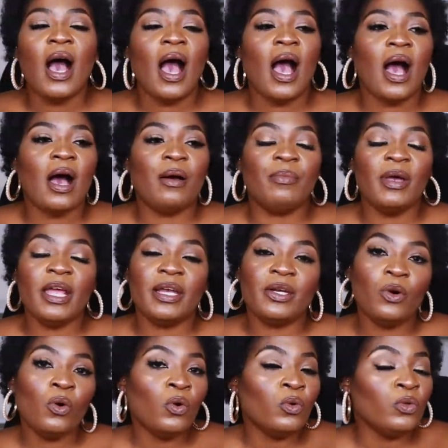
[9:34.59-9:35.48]

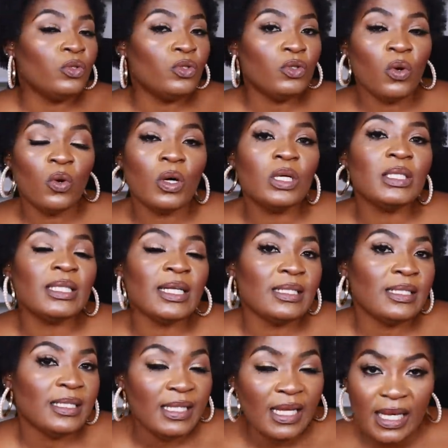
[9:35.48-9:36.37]
and also
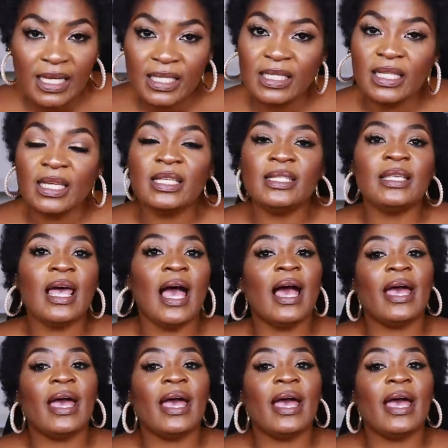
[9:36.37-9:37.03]
consultations.